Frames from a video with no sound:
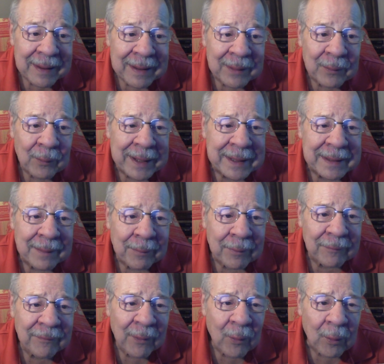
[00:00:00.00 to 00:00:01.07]
In week number
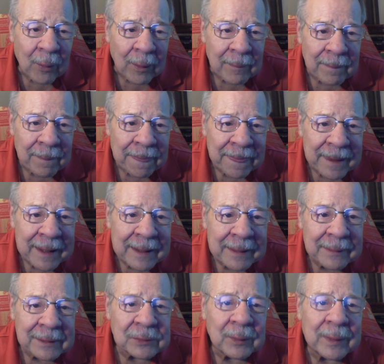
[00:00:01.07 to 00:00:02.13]
four,
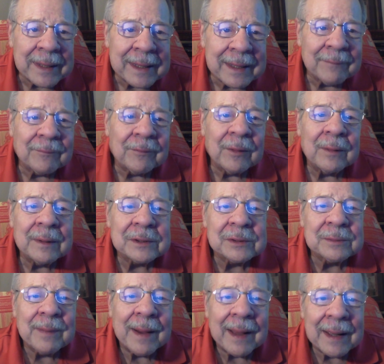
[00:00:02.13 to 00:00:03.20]
this week
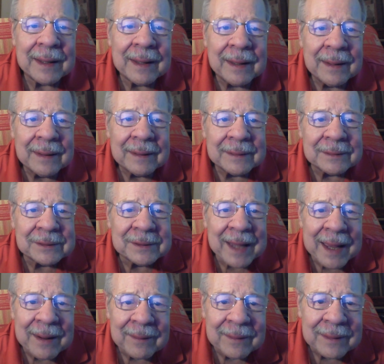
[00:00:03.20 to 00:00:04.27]
influenced by
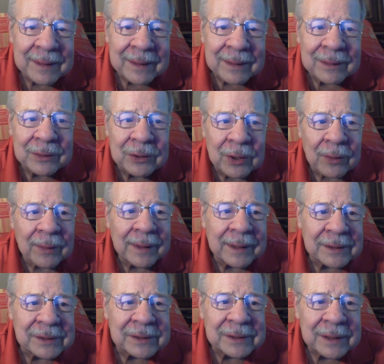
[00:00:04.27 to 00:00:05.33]
Saturn,
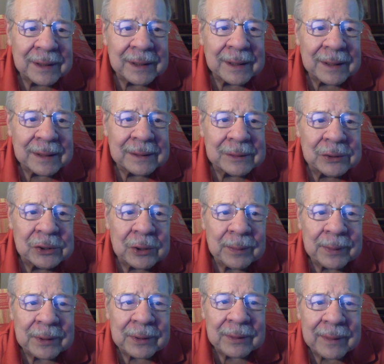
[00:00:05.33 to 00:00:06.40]
Uranus,
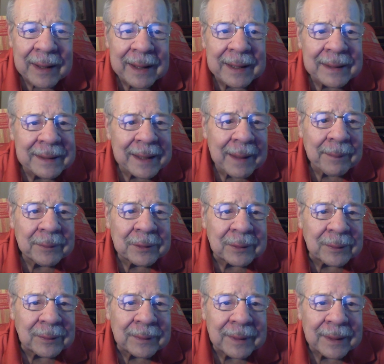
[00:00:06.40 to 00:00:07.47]
Jupiter, and
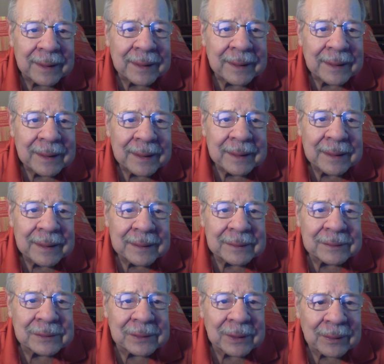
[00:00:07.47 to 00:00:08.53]
Neptune.
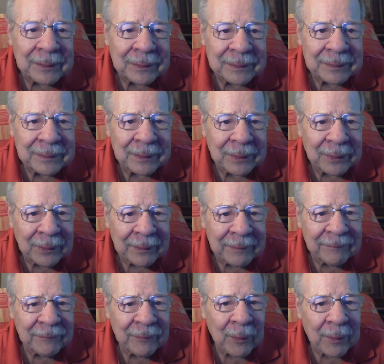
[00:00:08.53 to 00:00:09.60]
So look
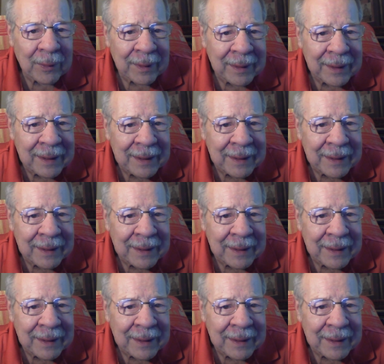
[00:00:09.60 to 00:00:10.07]
for